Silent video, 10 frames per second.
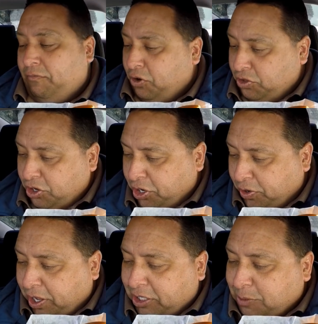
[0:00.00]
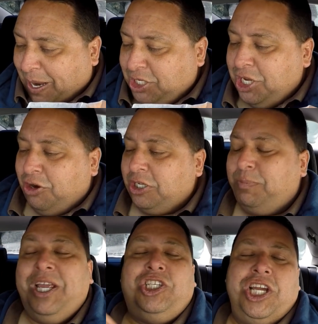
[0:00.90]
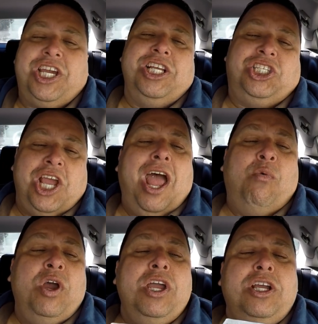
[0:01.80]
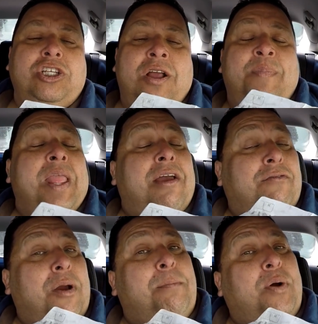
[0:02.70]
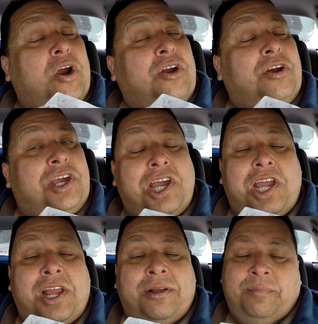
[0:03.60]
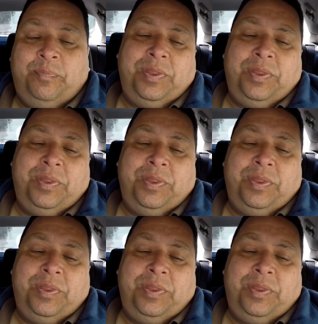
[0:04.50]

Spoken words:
For their spicy crispy chicken sandwich from Burger King.